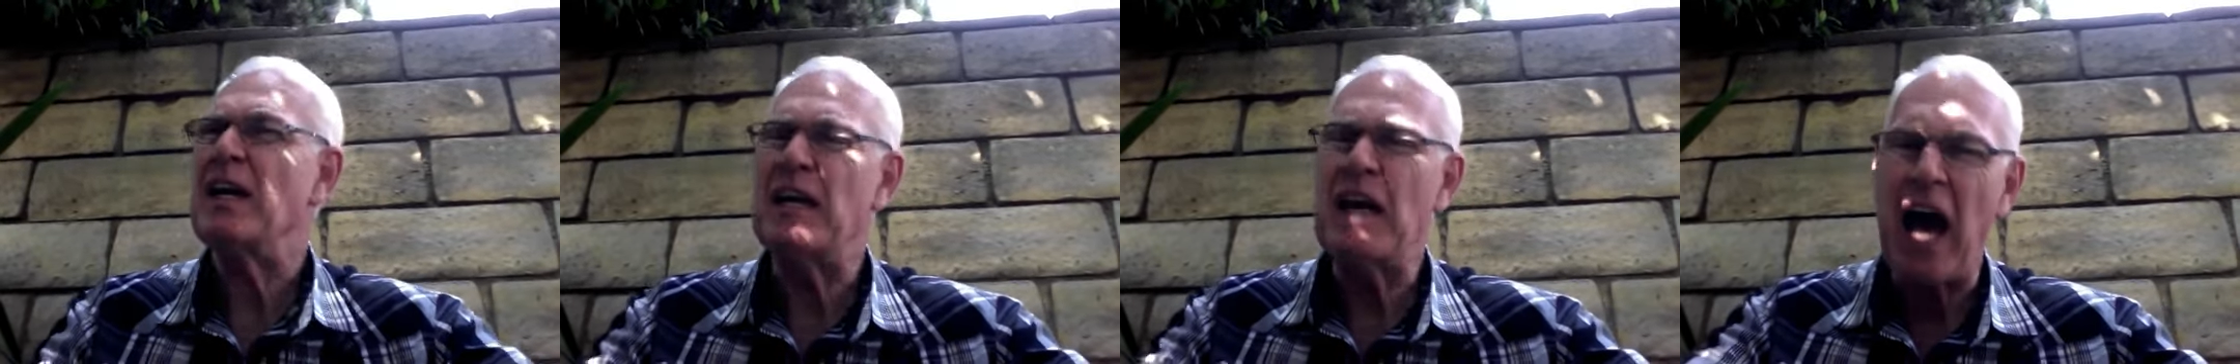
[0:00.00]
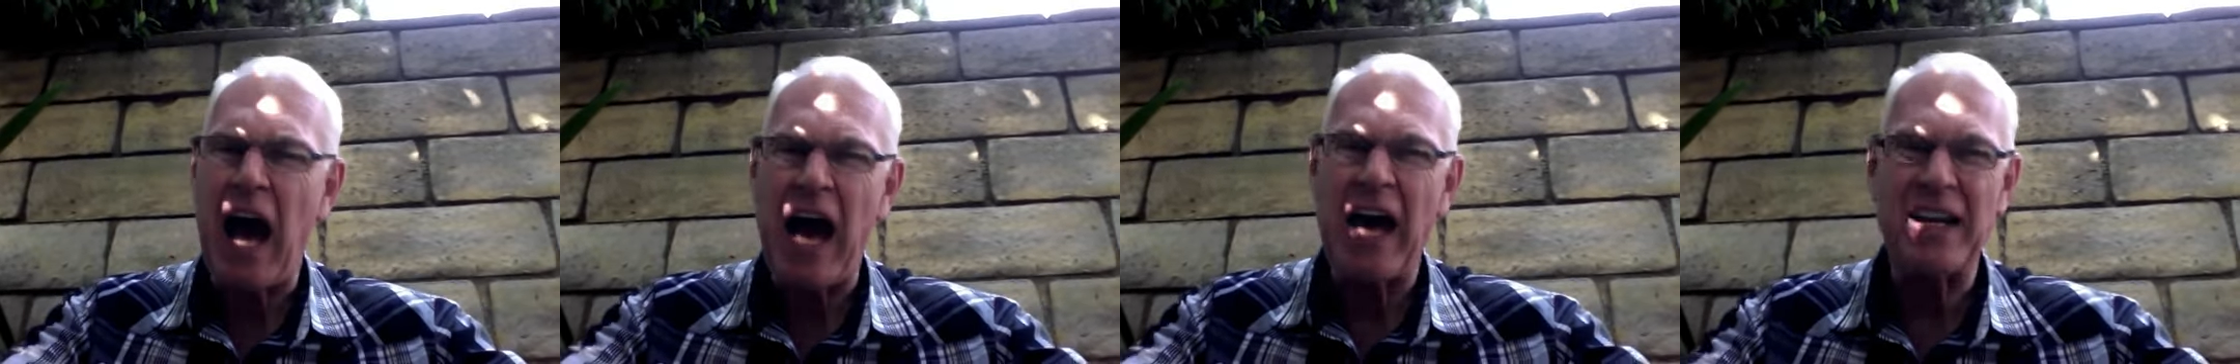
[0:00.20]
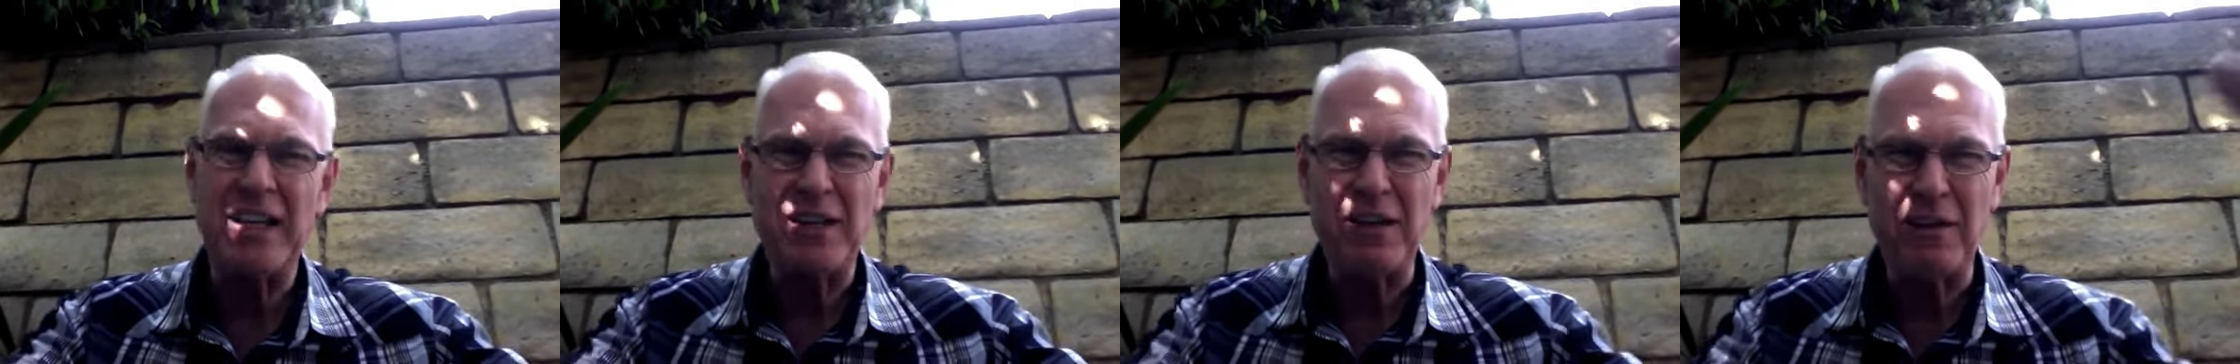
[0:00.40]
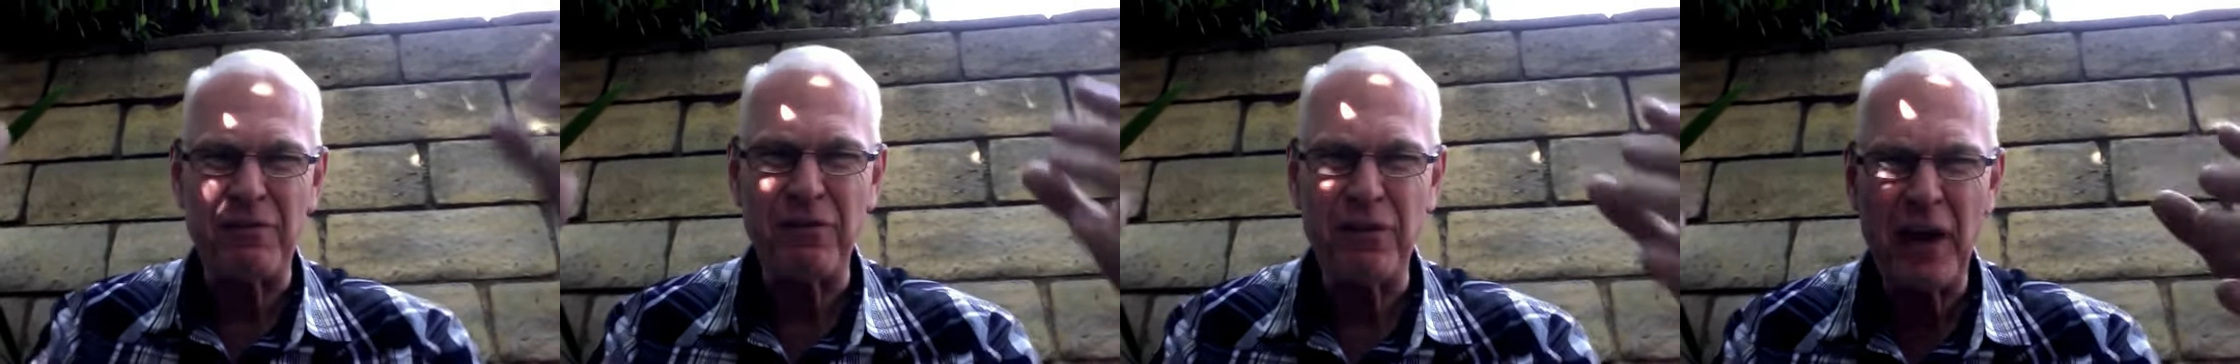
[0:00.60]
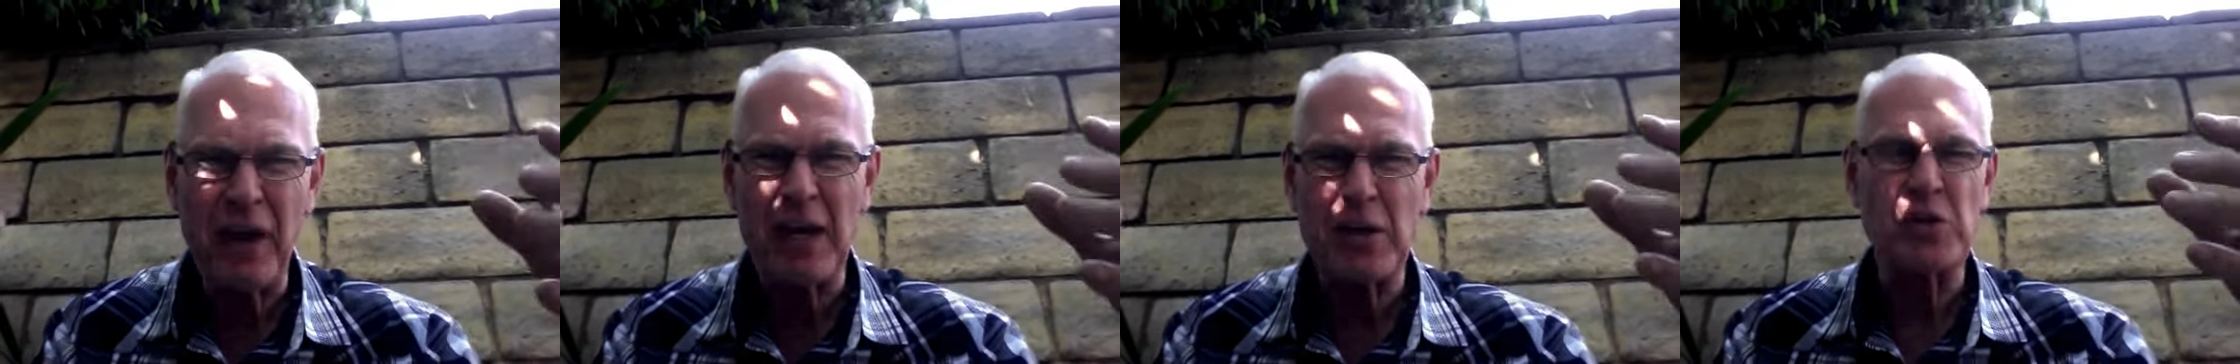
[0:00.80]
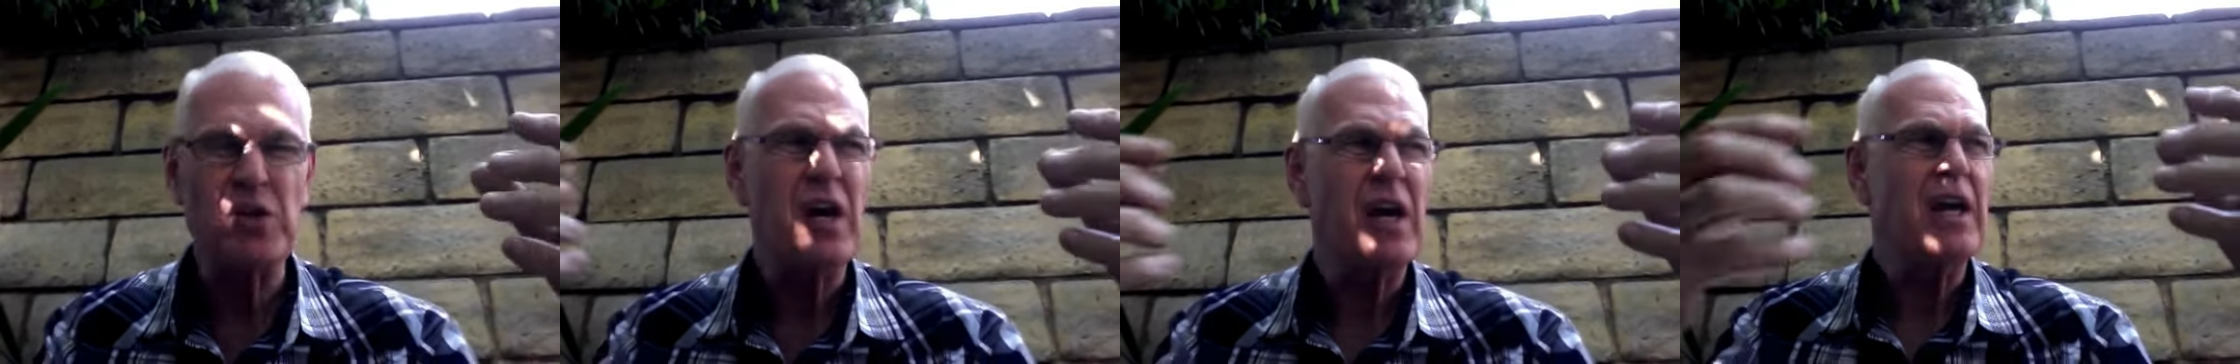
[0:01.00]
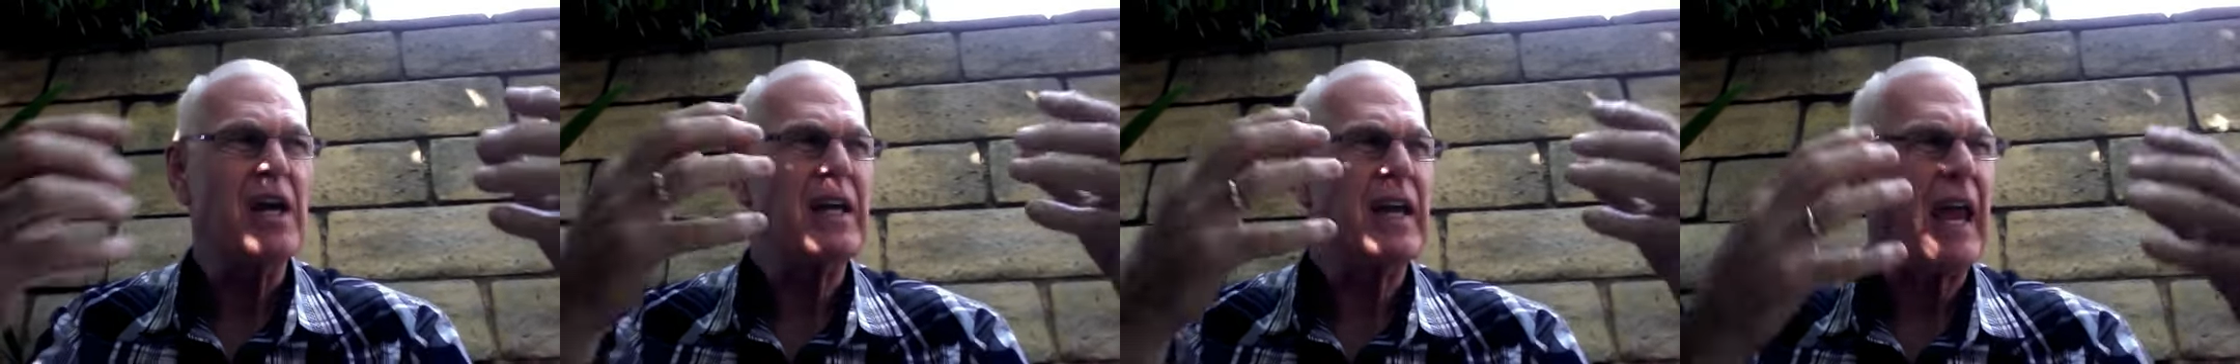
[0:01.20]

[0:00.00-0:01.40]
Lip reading: God in the flesh,